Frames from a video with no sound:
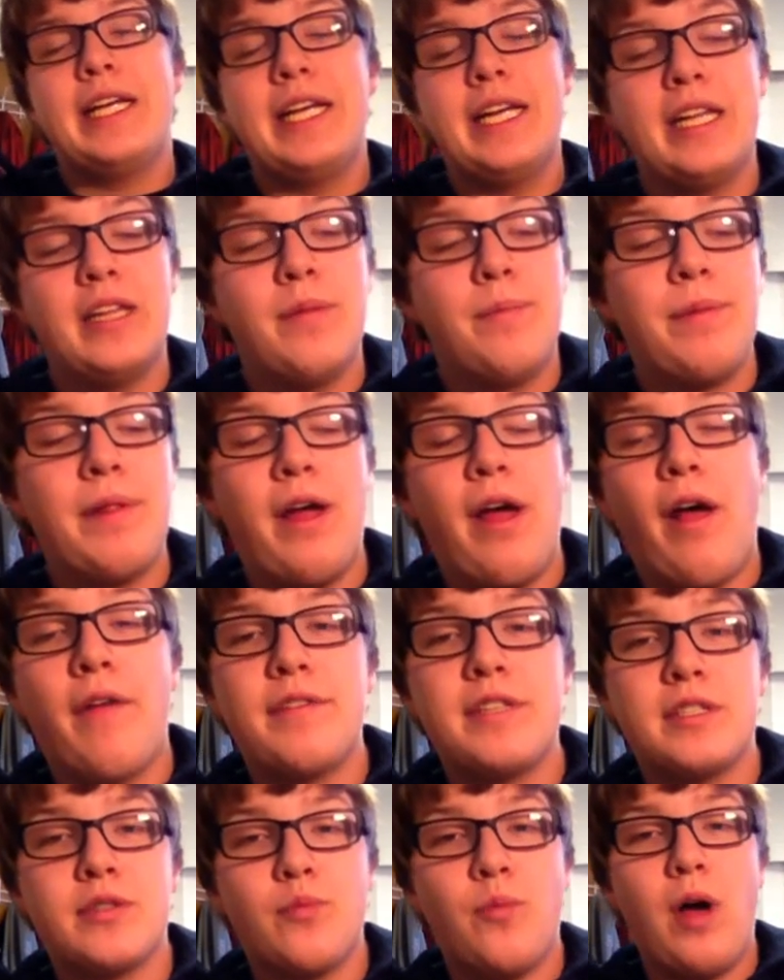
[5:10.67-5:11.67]
in the
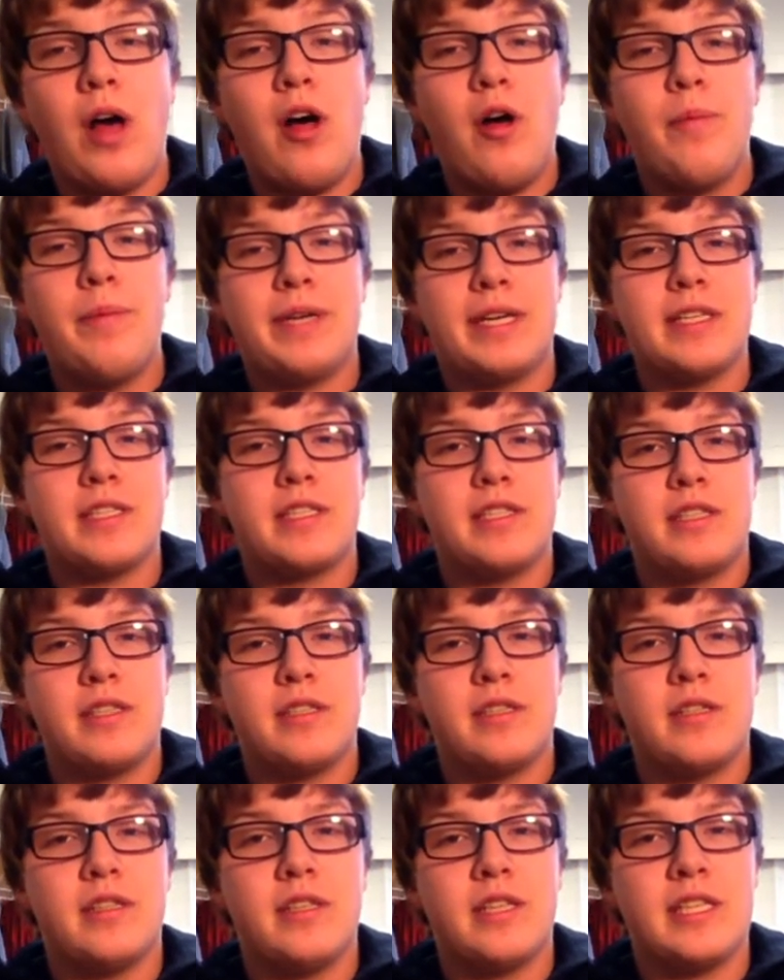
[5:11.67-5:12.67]
playoffs as well because
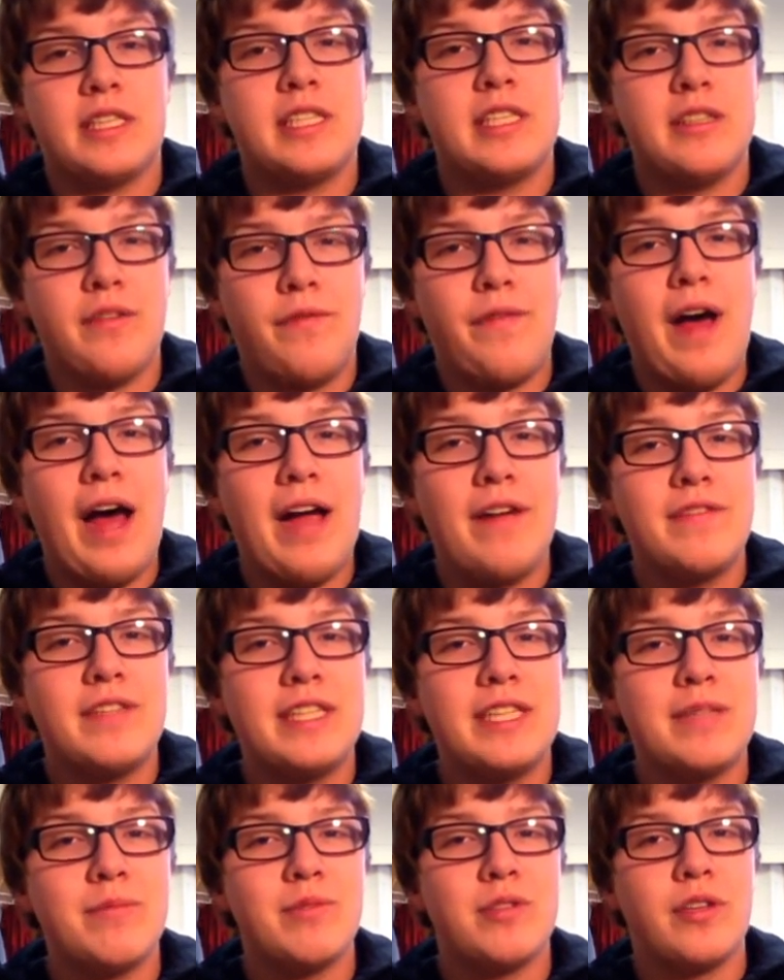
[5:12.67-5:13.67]
this is a
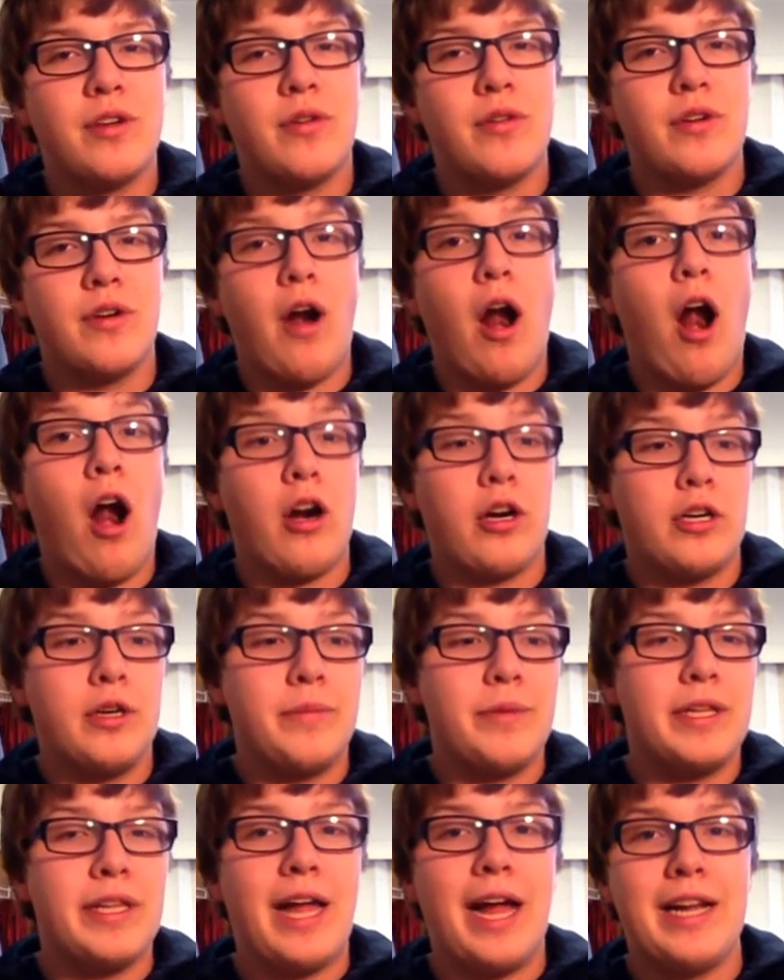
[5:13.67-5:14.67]
5-team, so there are going
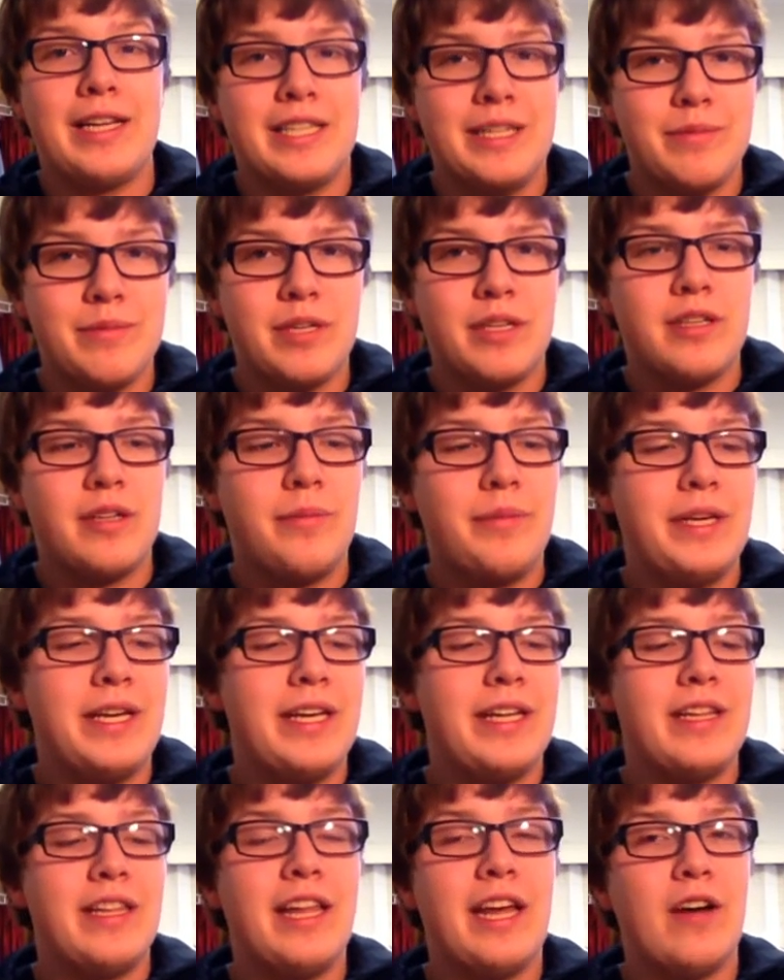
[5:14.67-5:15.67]
to be a lot of teams that are going to be
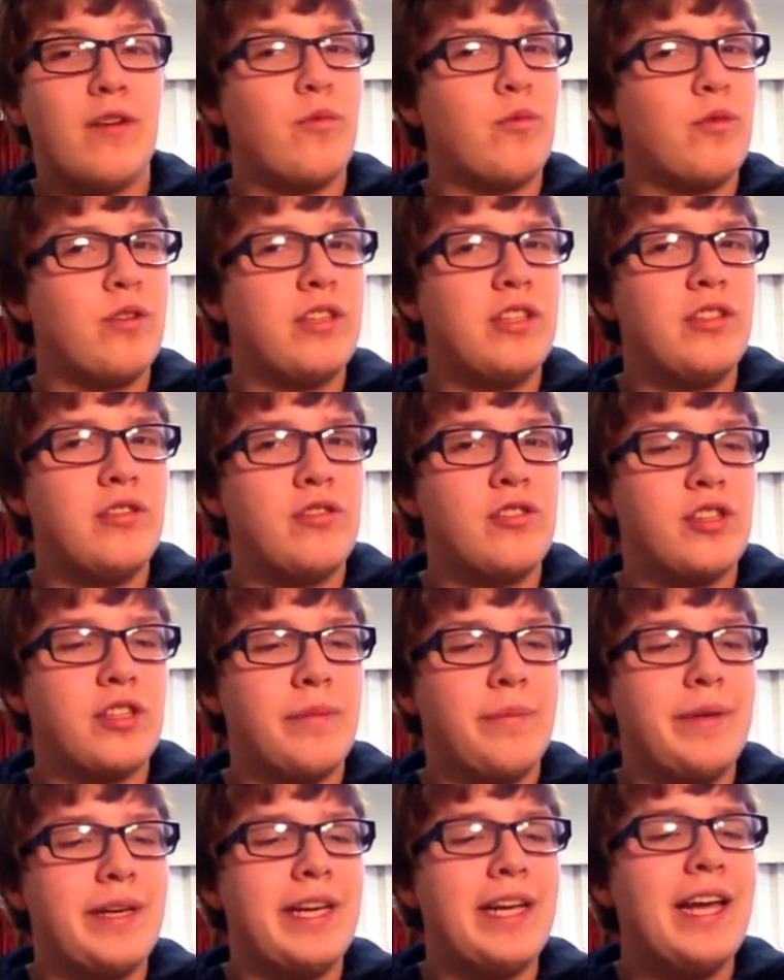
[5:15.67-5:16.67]
in that wouldn't
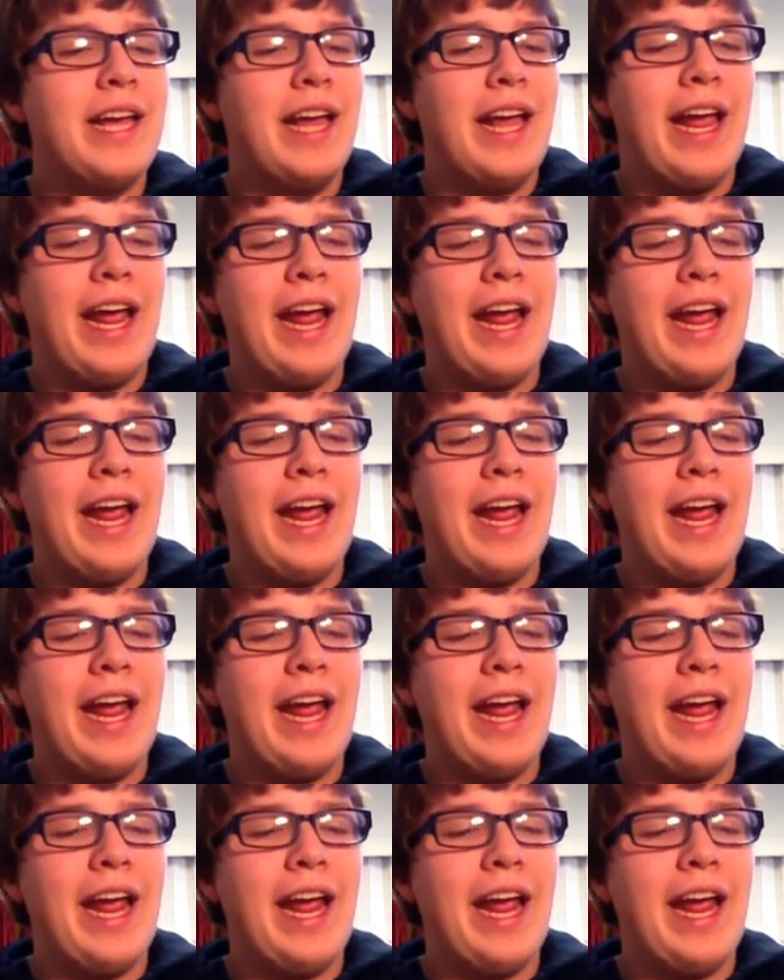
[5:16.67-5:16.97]
usually be.